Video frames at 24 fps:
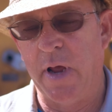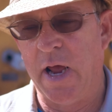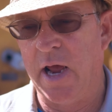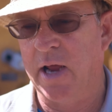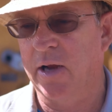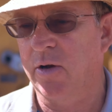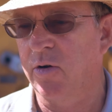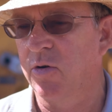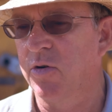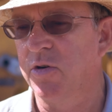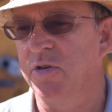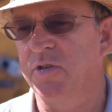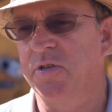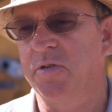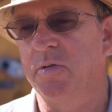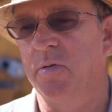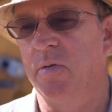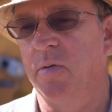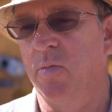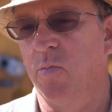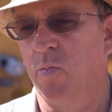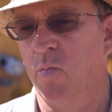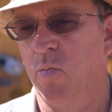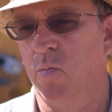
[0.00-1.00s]
packers
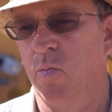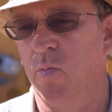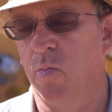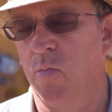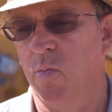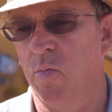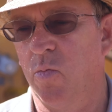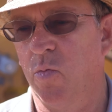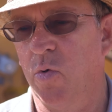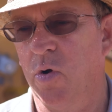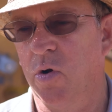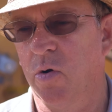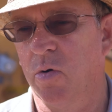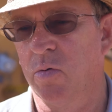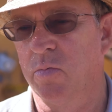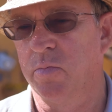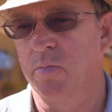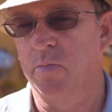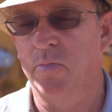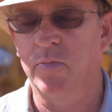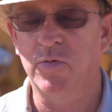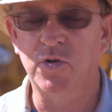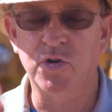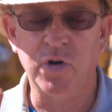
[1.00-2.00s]
will
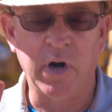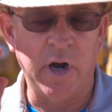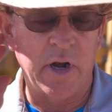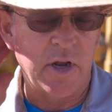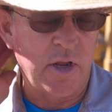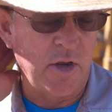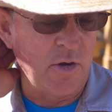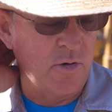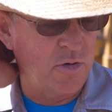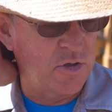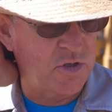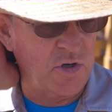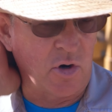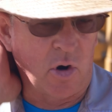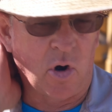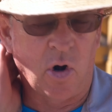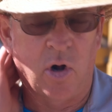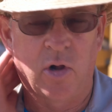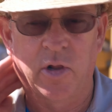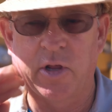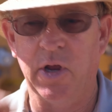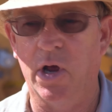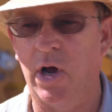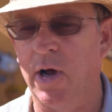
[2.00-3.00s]
try to use
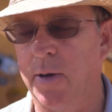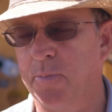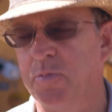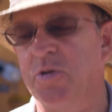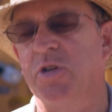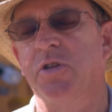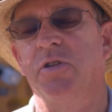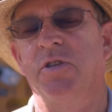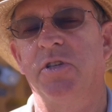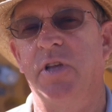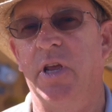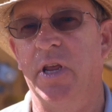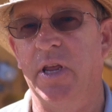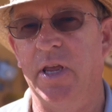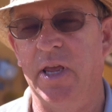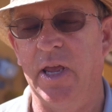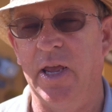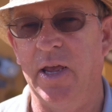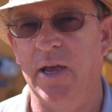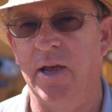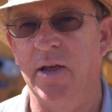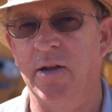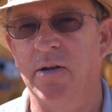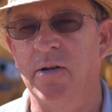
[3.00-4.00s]
all the options they
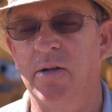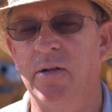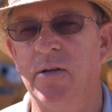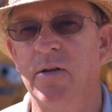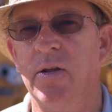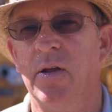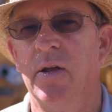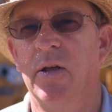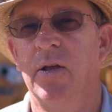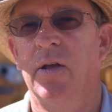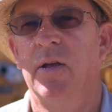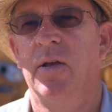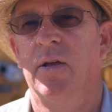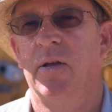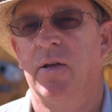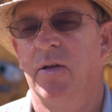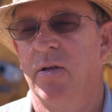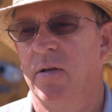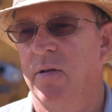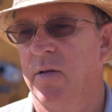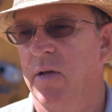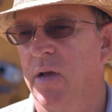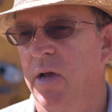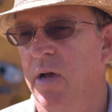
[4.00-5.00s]
can
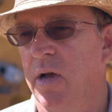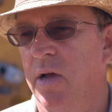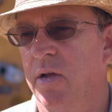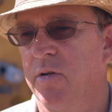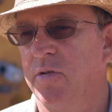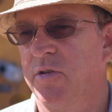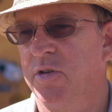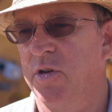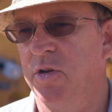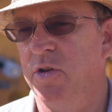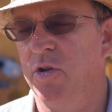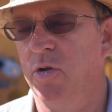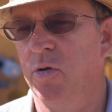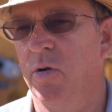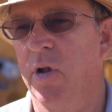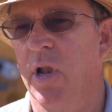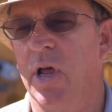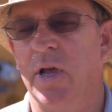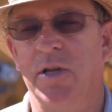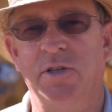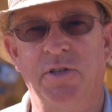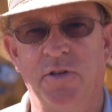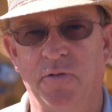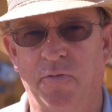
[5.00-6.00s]
to
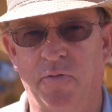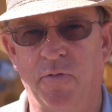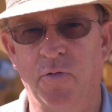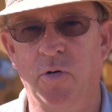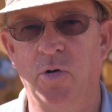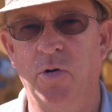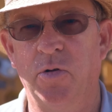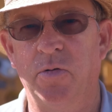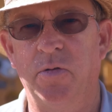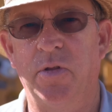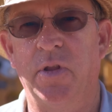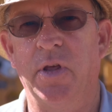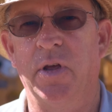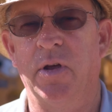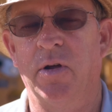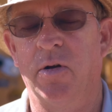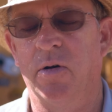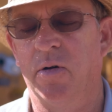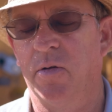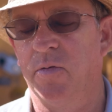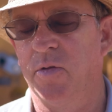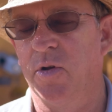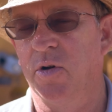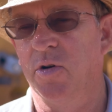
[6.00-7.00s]
utilize the fruit.
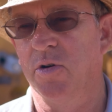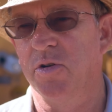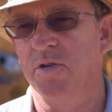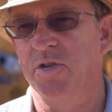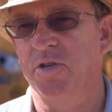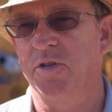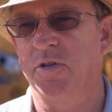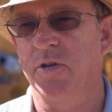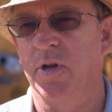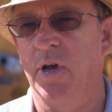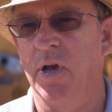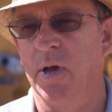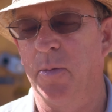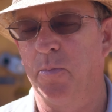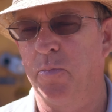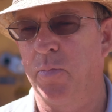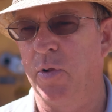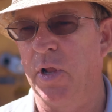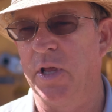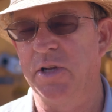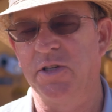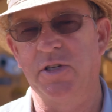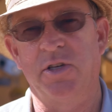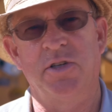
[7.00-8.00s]
There's
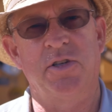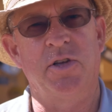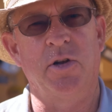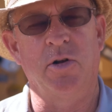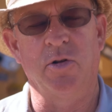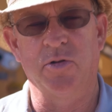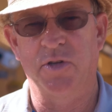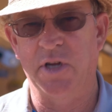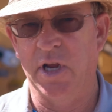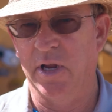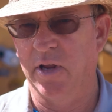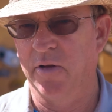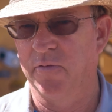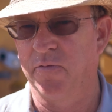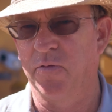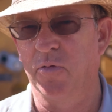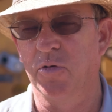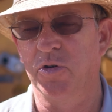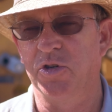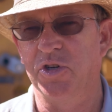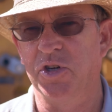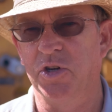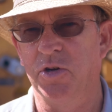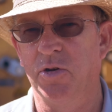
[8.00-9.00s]
places that'll take it
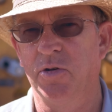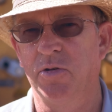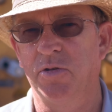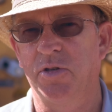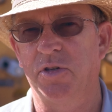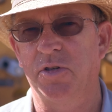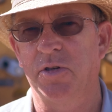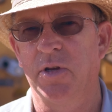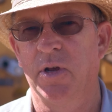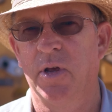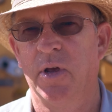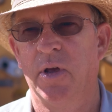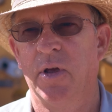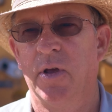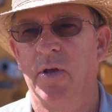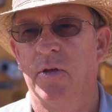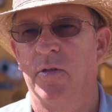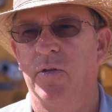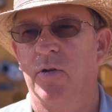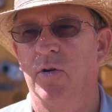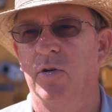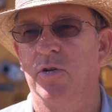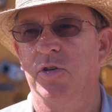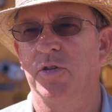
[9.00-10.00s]
for juice.
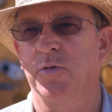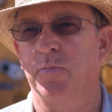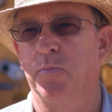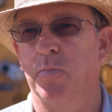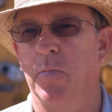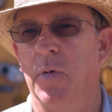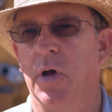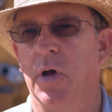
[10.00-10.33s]
There's